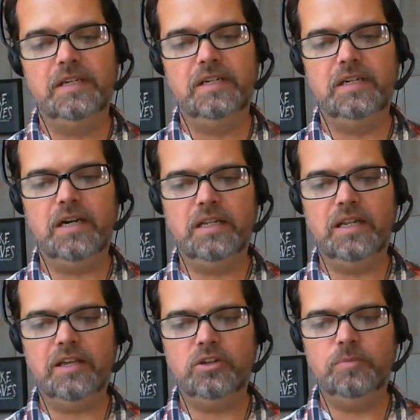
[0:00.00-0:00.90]

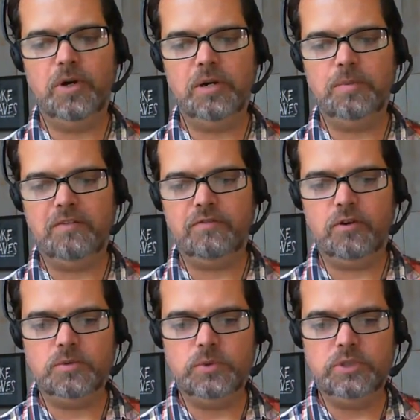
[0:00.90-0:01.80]
Unlike third-party
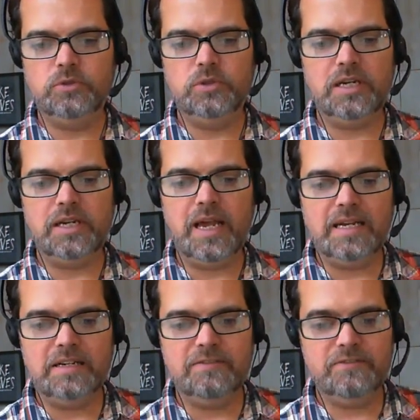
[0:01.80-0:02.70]
platforms, we do not add
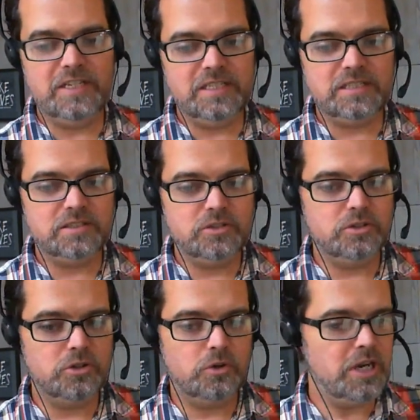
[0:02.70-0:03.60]
any fees to
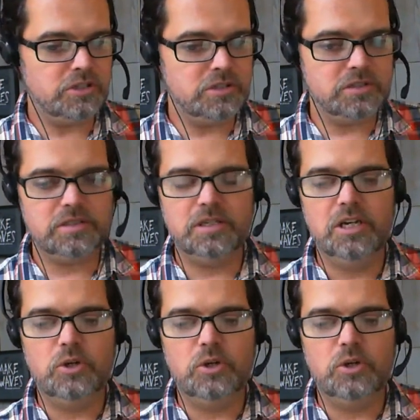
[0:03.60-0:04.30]
your donations.